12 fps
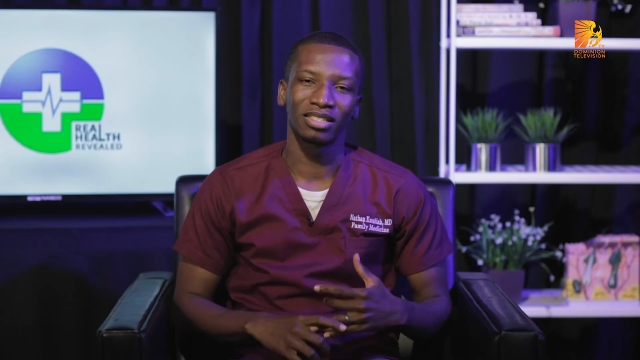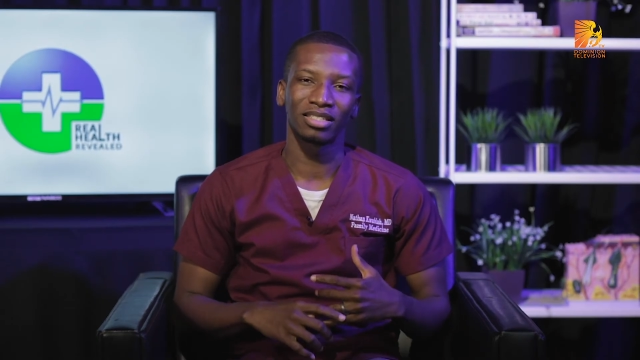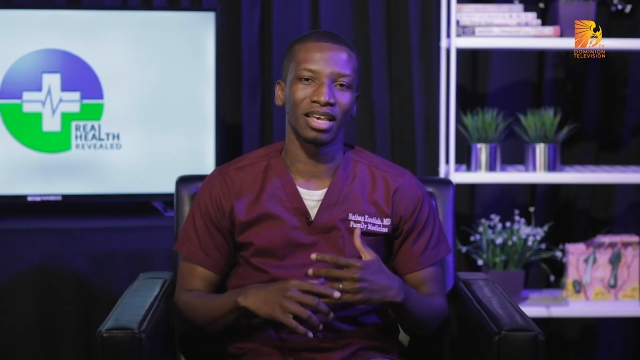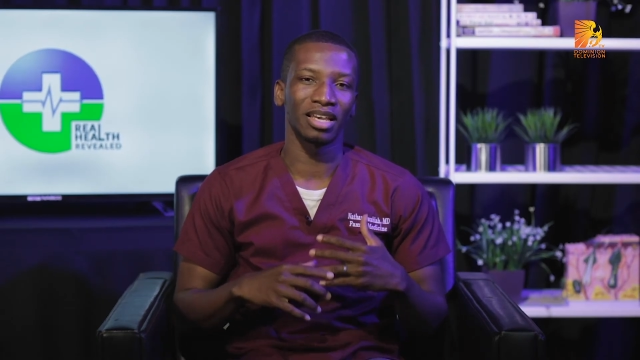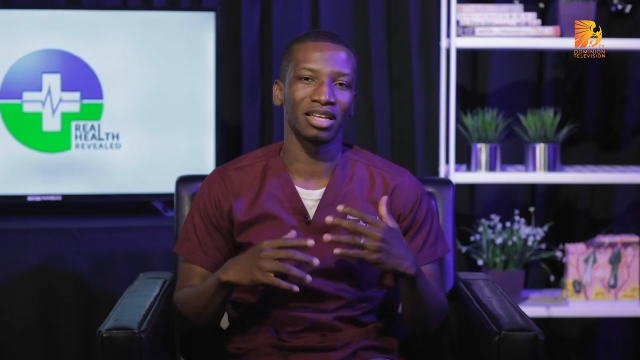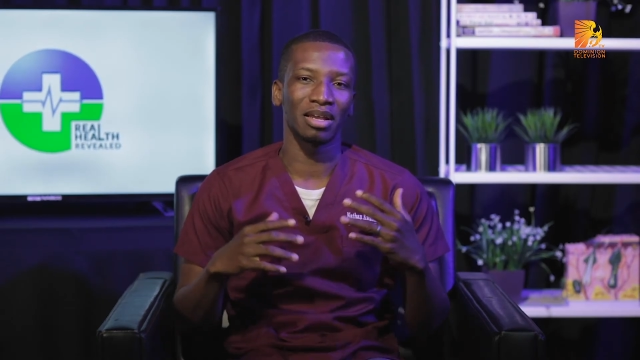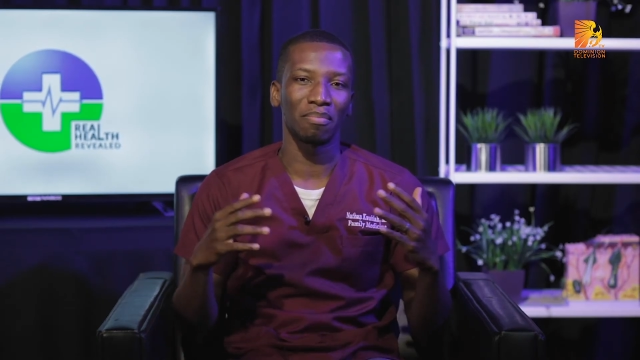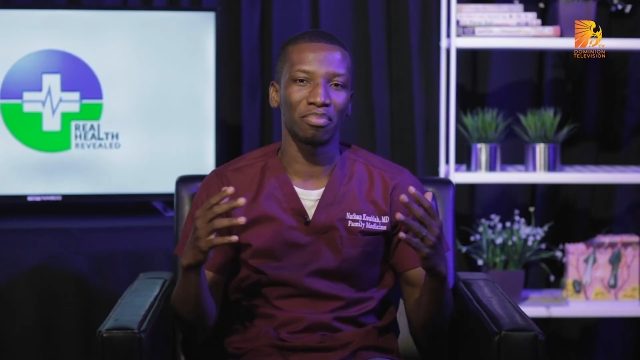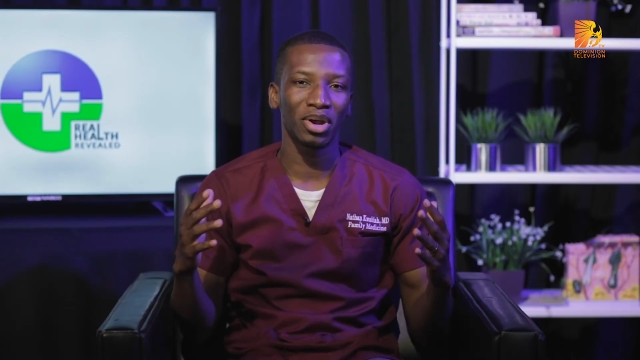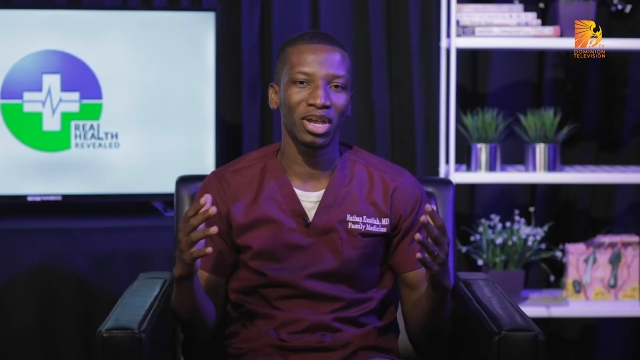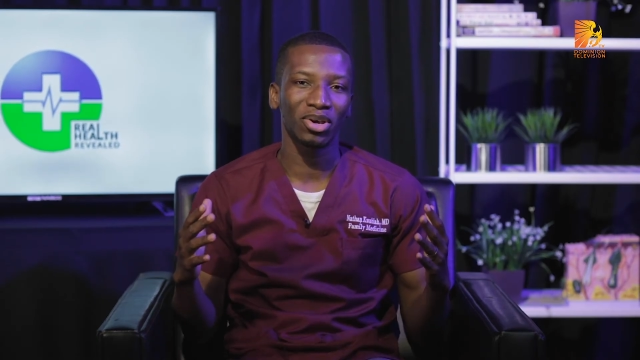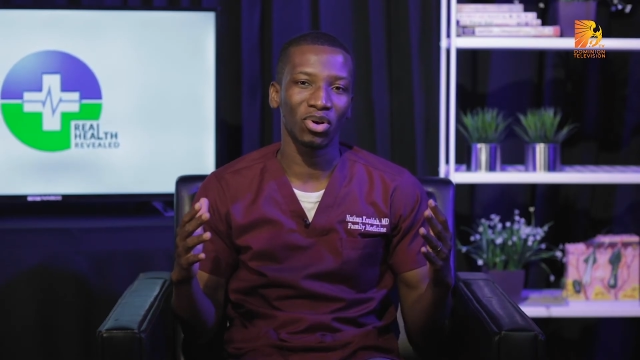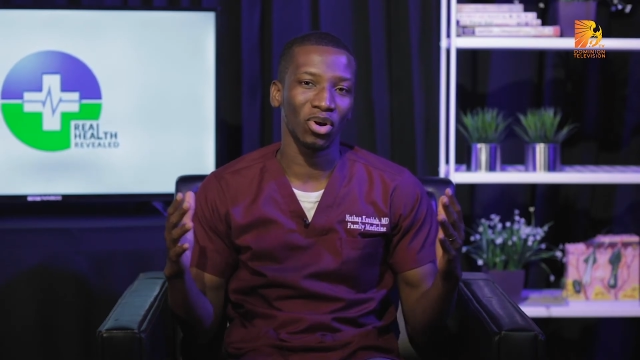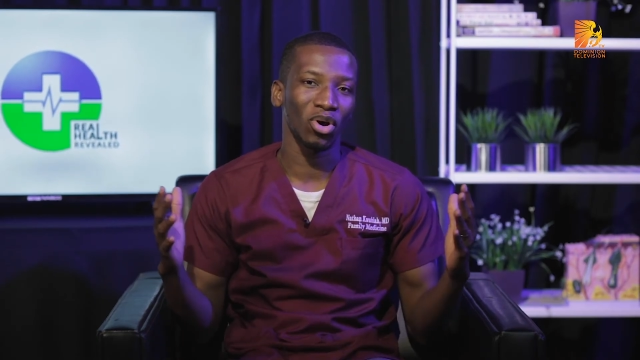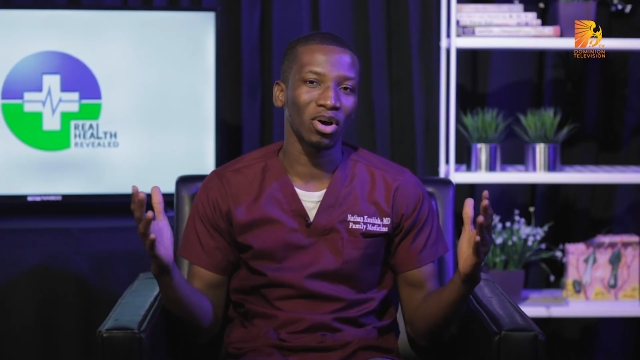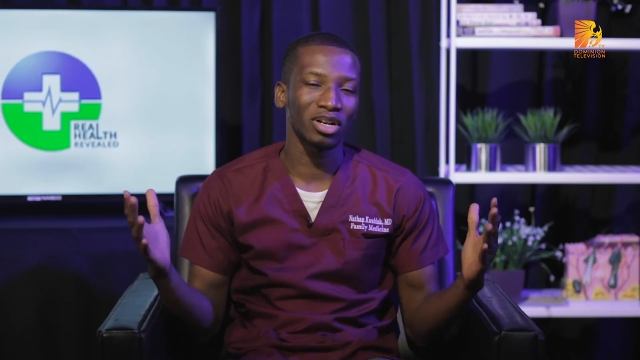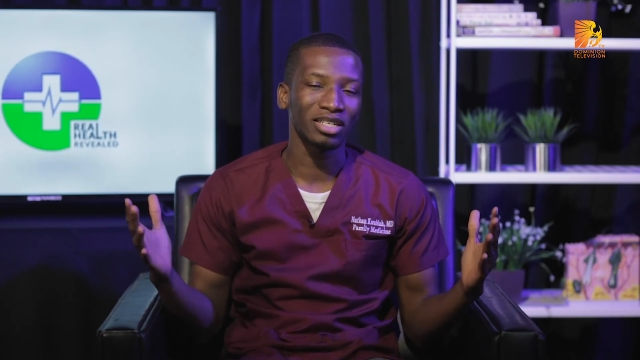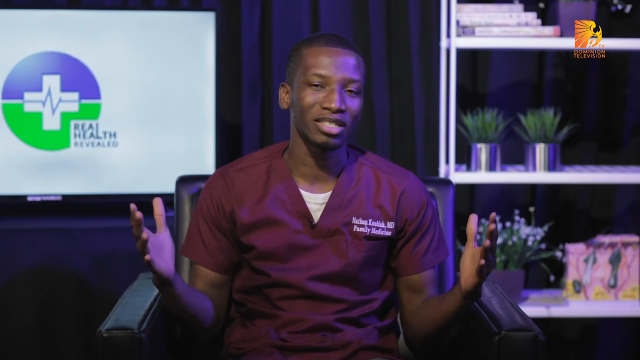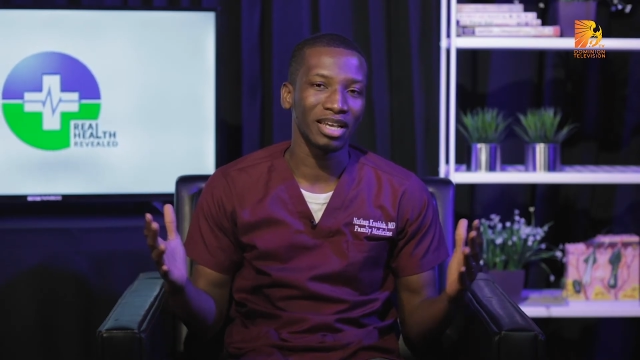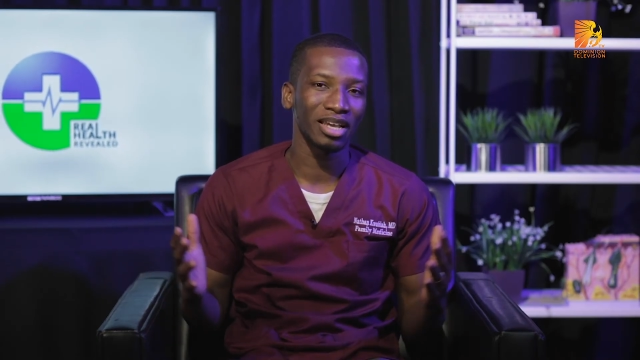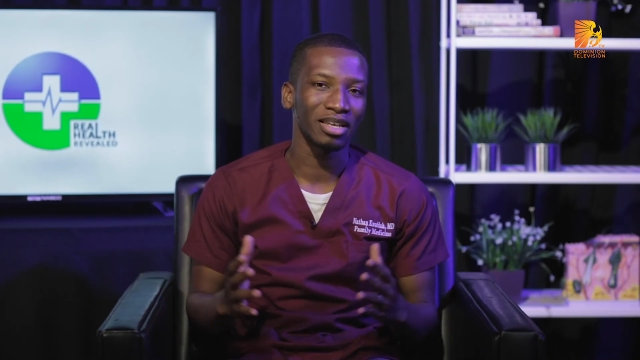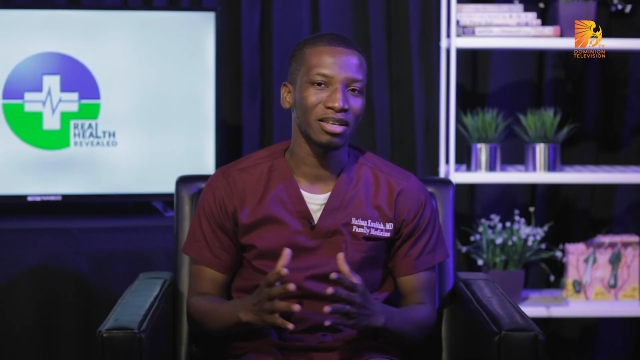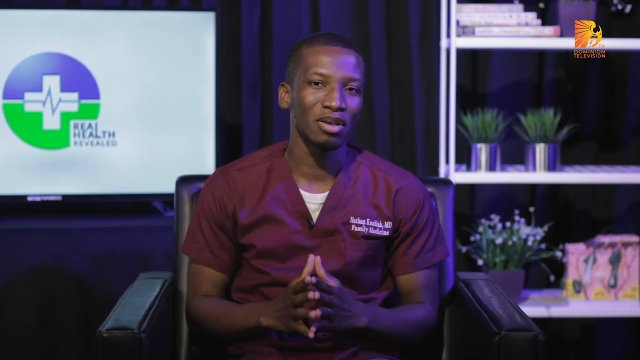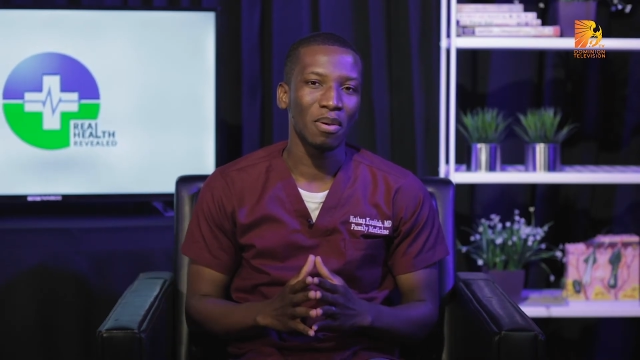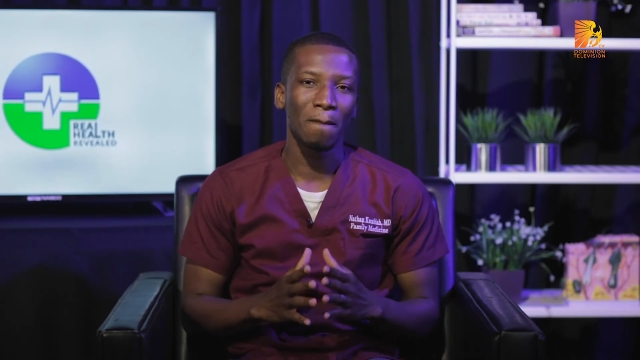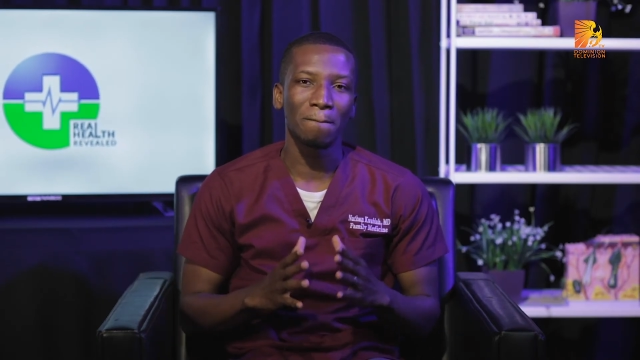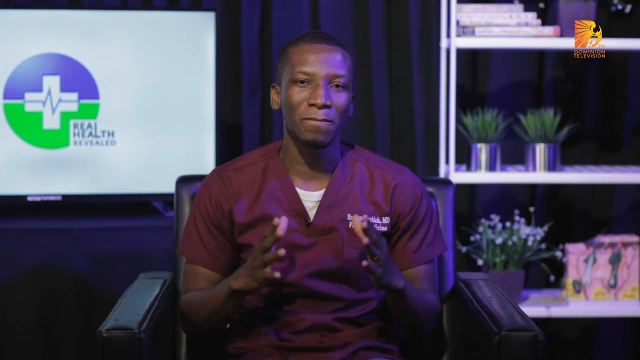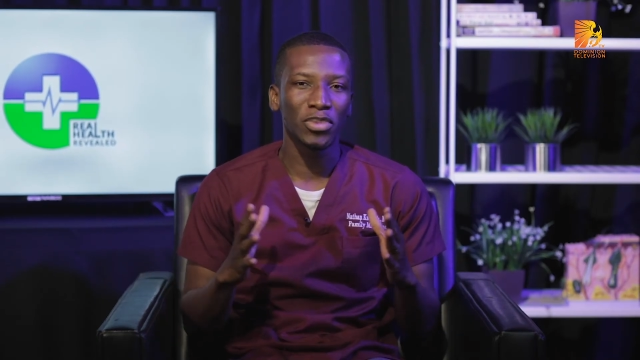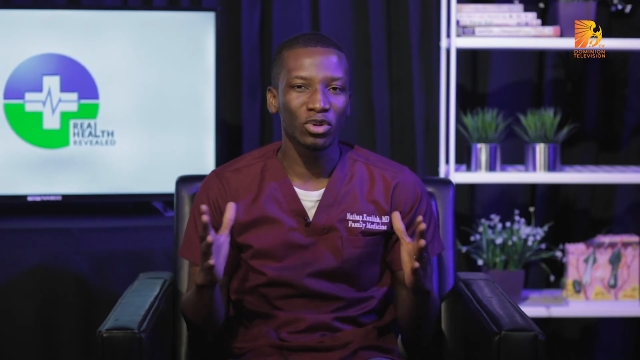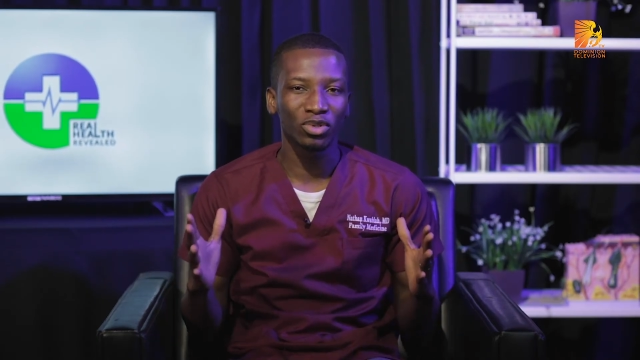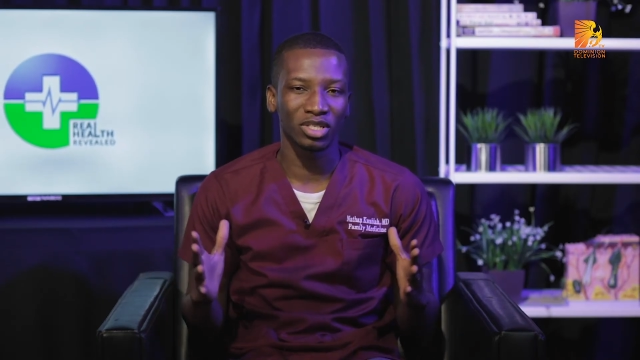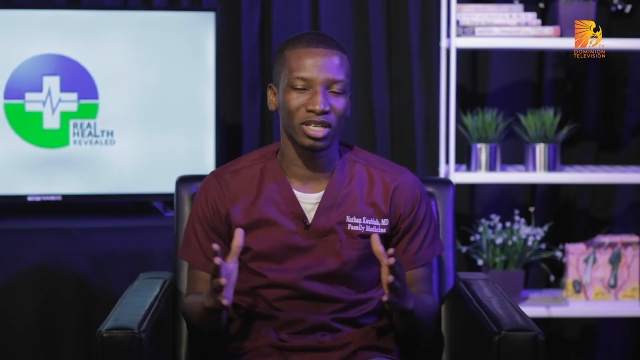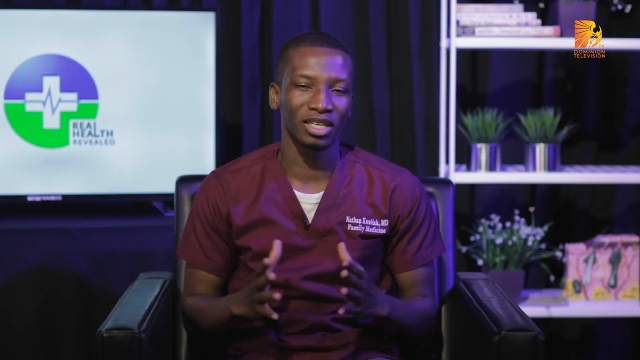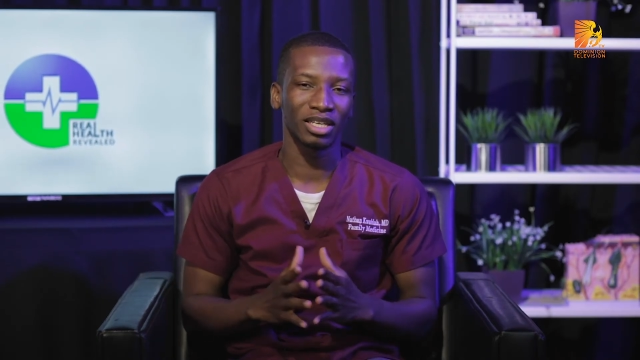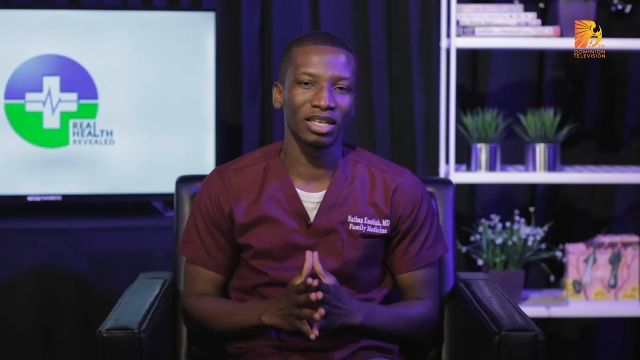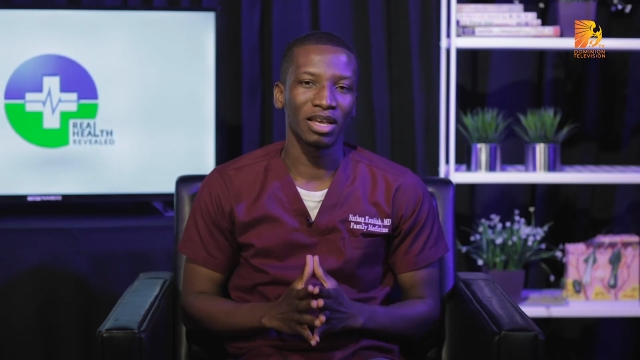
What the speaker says: taking a break or a holiday, music.